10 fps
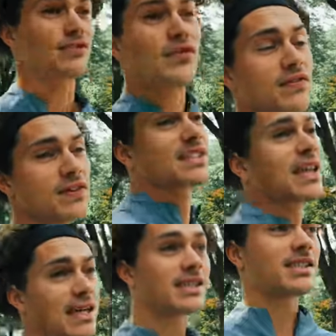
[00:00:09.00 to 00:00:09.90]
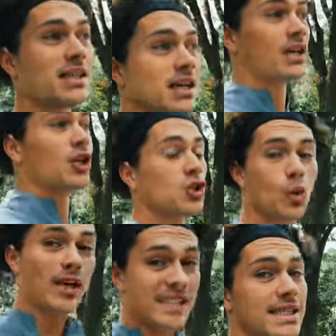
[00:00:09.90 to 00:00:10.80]
and 50 seconds,
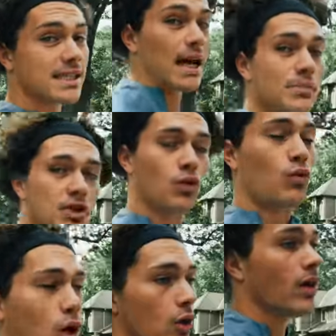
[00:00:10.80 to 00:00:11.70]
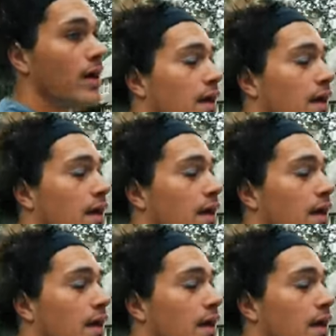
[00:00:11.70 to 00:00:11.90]
26 times in a row.